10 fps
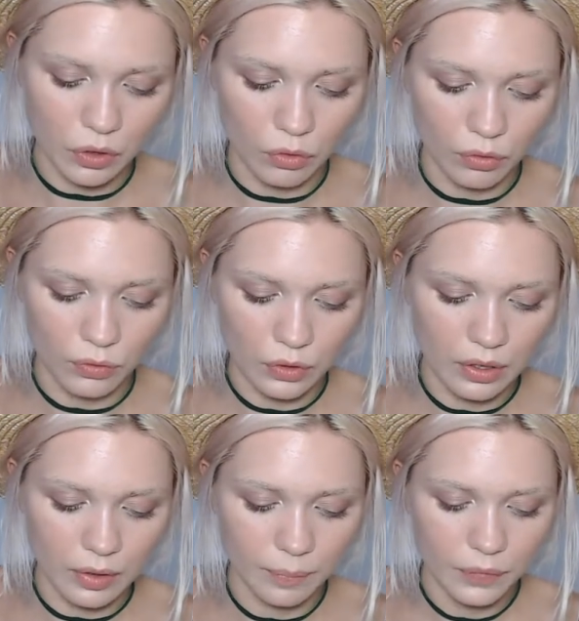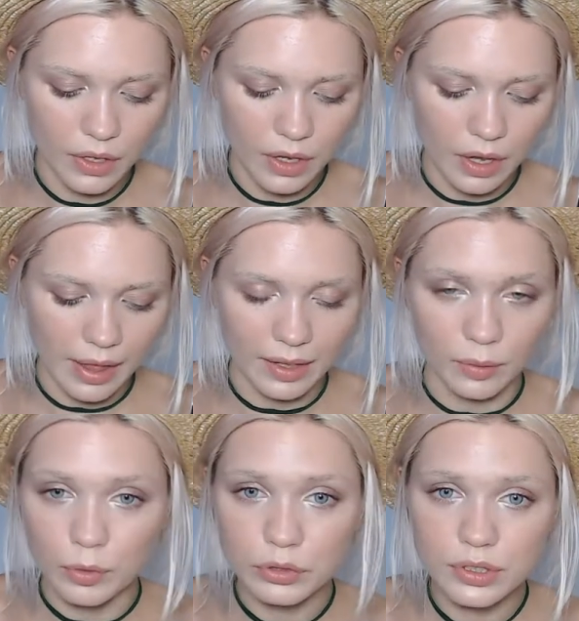of uh,
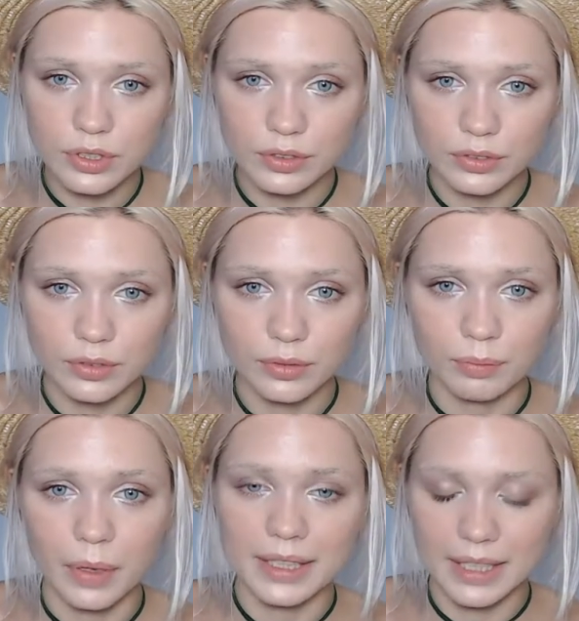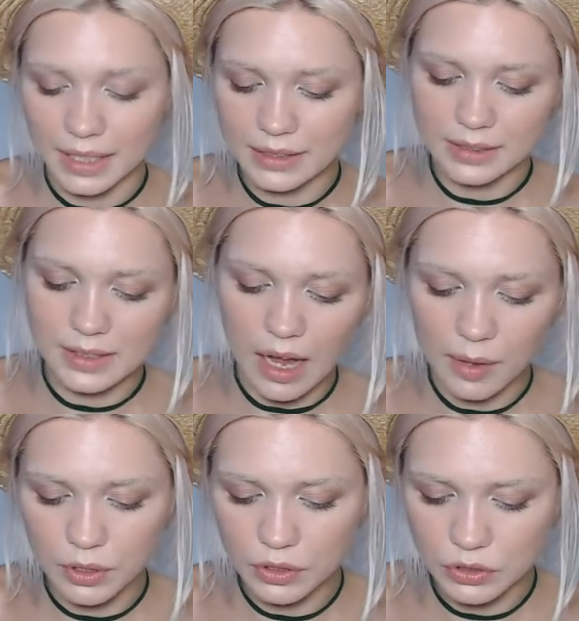almond but it is
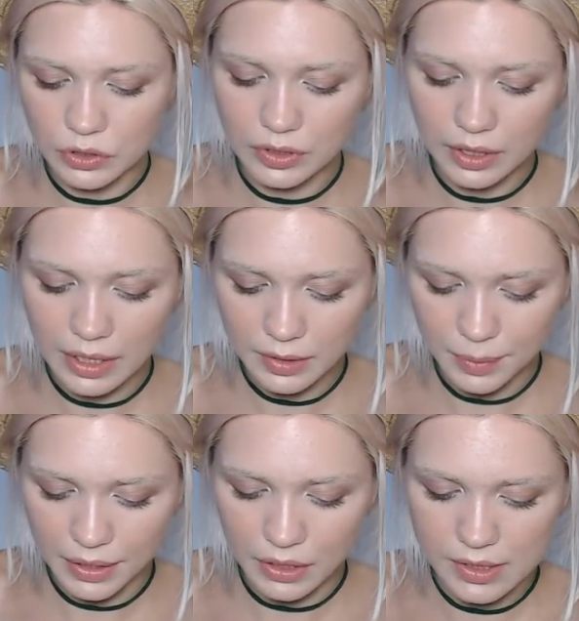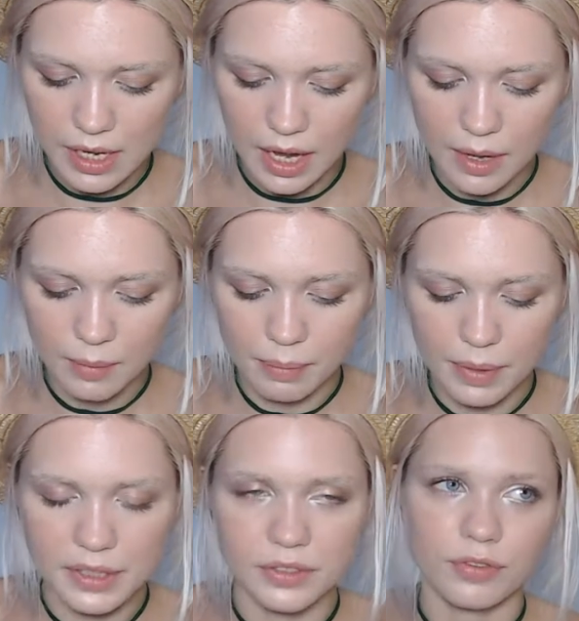i'm not doing that because i'm a
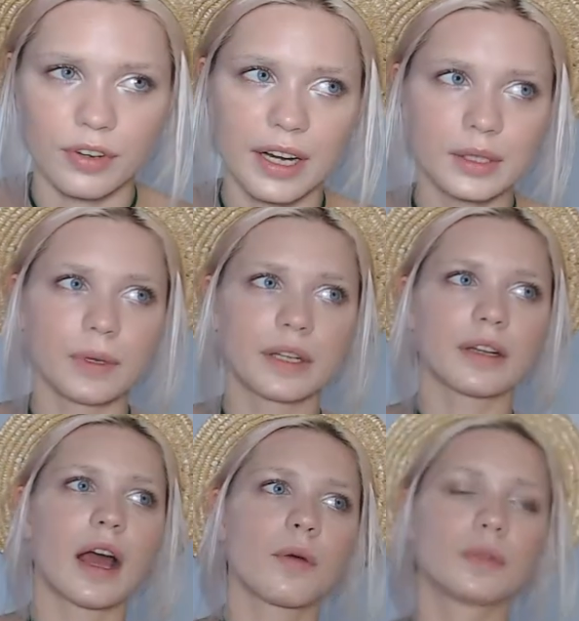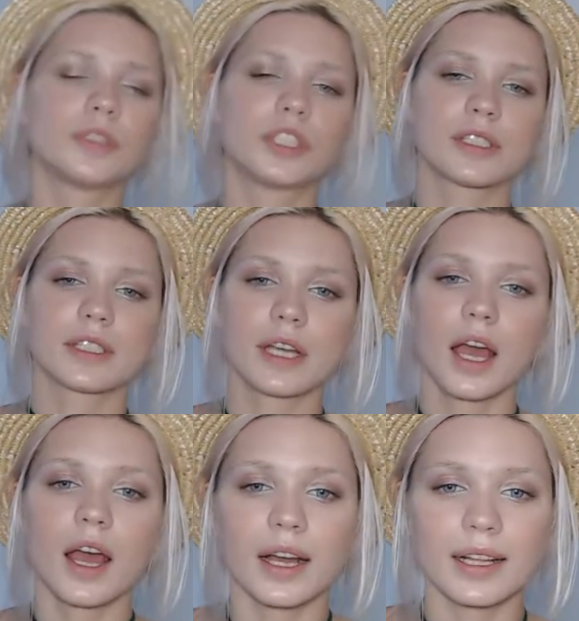bit afraid when i would just
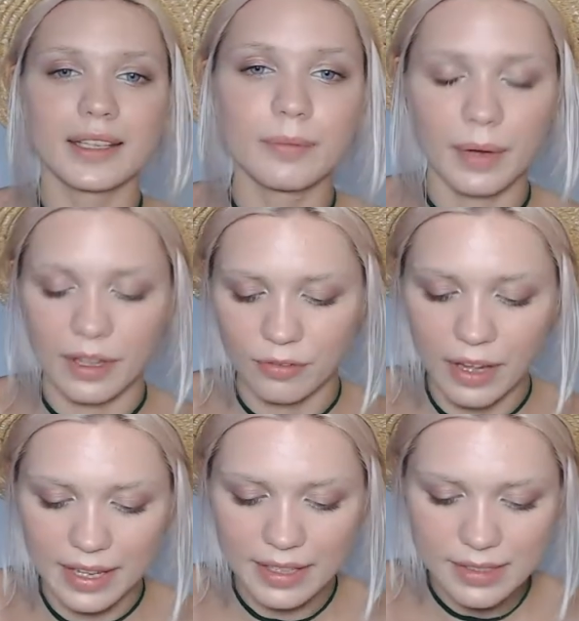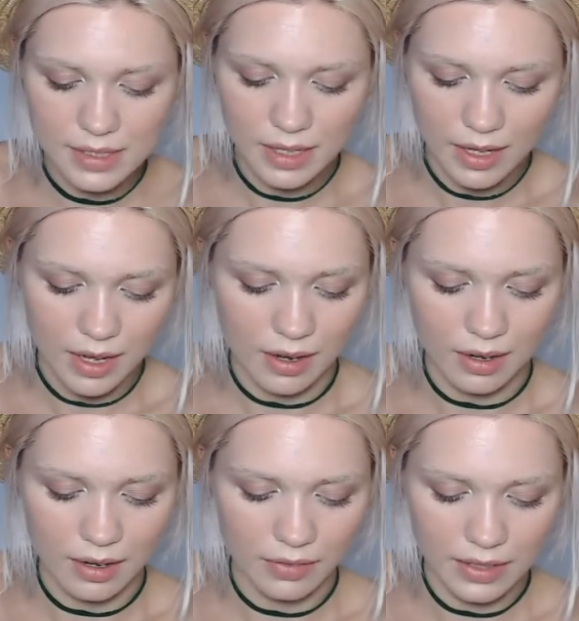clean my face
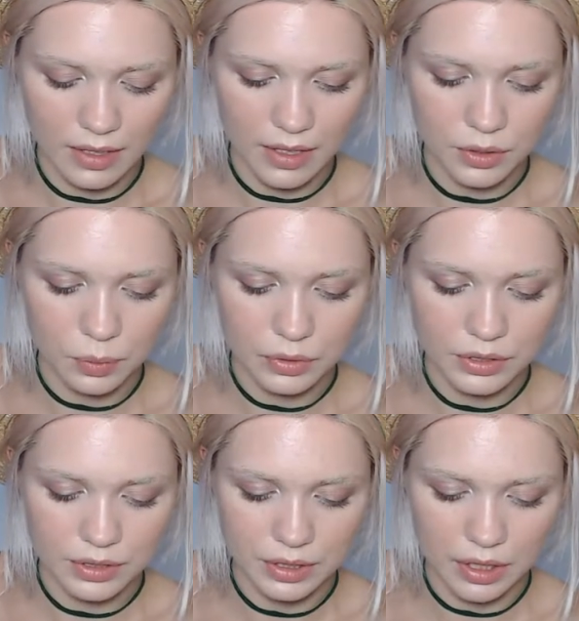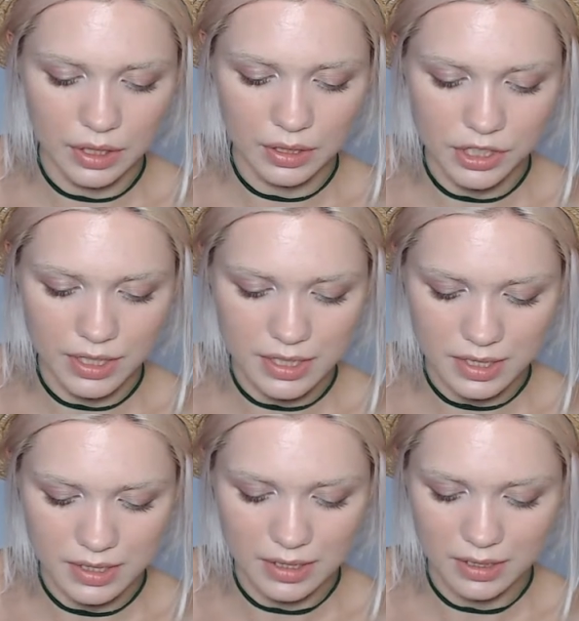uh, that it would uh,
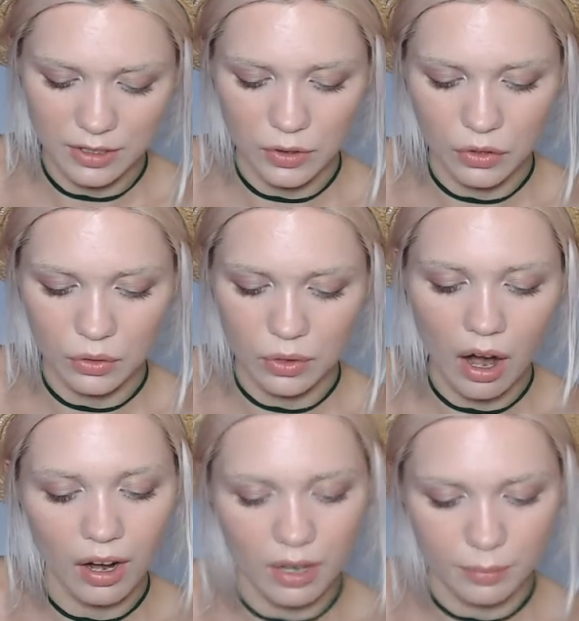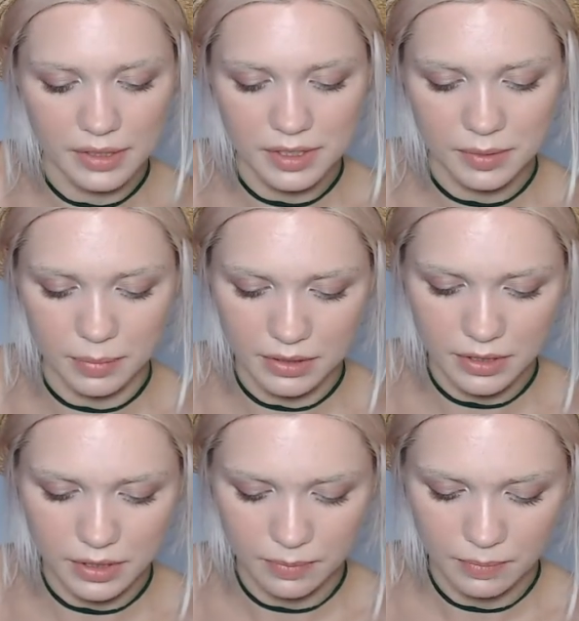just uh, you know harm it a bit